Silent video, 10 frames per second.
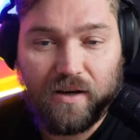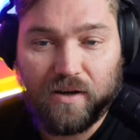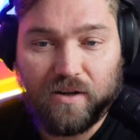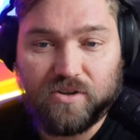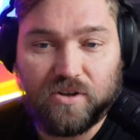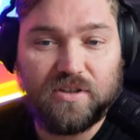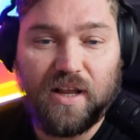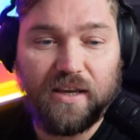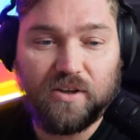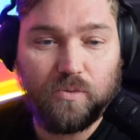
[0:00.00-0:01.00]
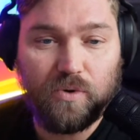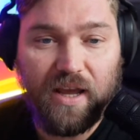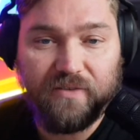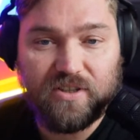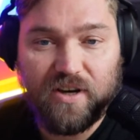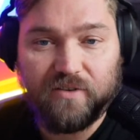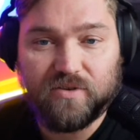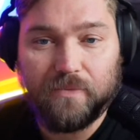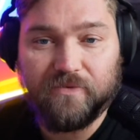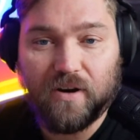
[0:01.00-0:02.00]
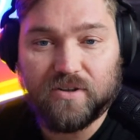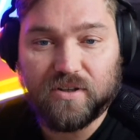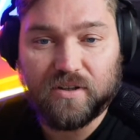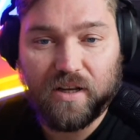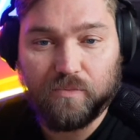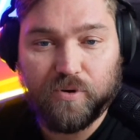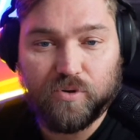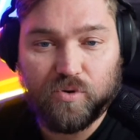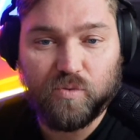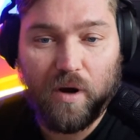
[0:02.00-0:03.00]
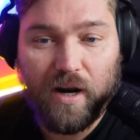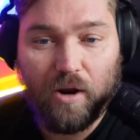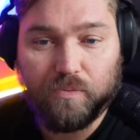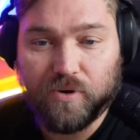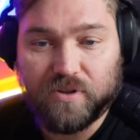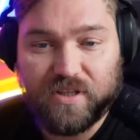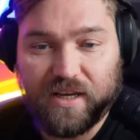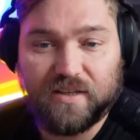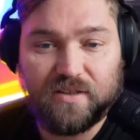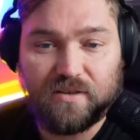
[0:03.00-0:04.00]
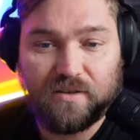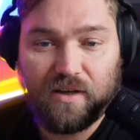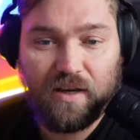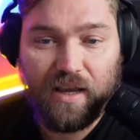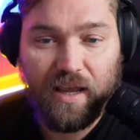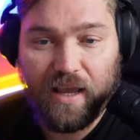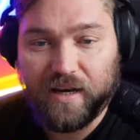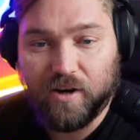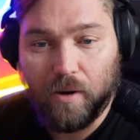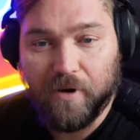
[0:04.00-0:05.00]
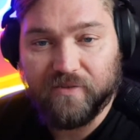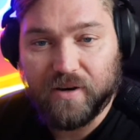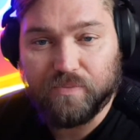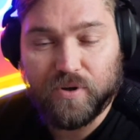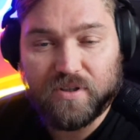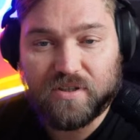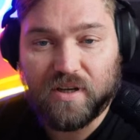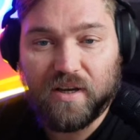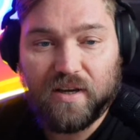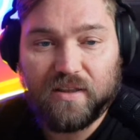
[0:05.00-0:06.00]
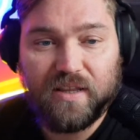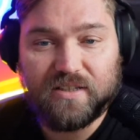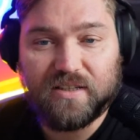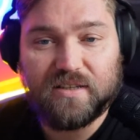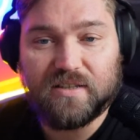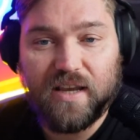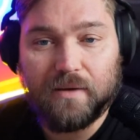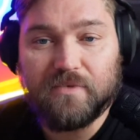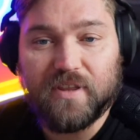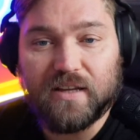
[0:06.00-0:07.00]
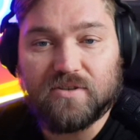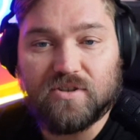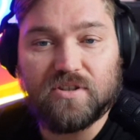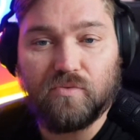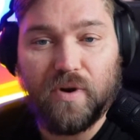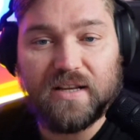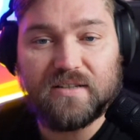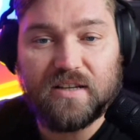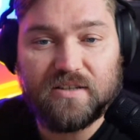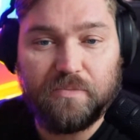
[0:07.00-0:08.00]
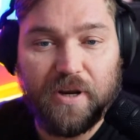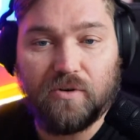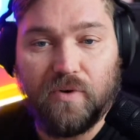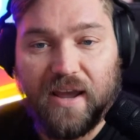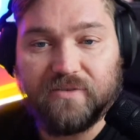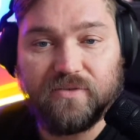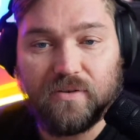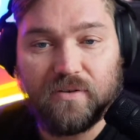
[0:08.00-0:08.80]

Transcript: just like you would have a JavaScript function. It produces one output, takes any number of inputs. This is the same thing, just arranged as a big graph,